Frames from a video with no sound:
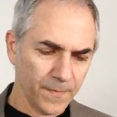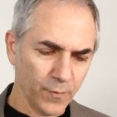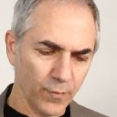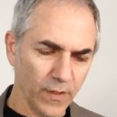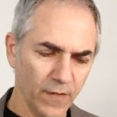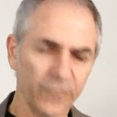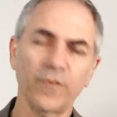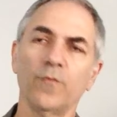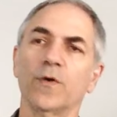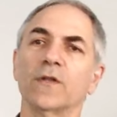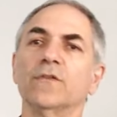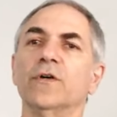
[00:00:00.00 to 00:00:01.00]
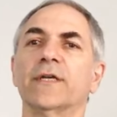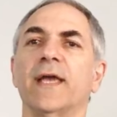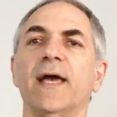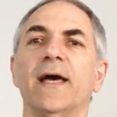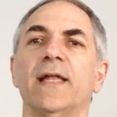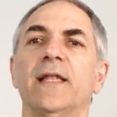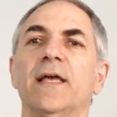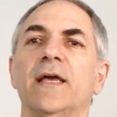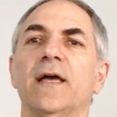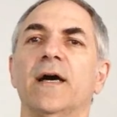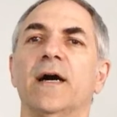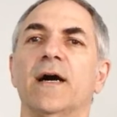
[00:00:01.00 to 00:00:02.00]
We also want to look at
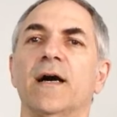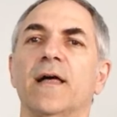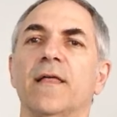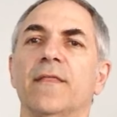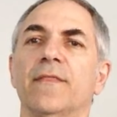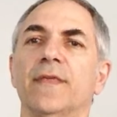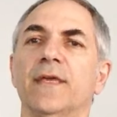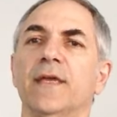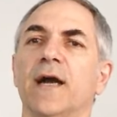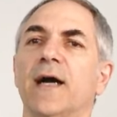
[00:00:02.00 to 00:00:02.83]
the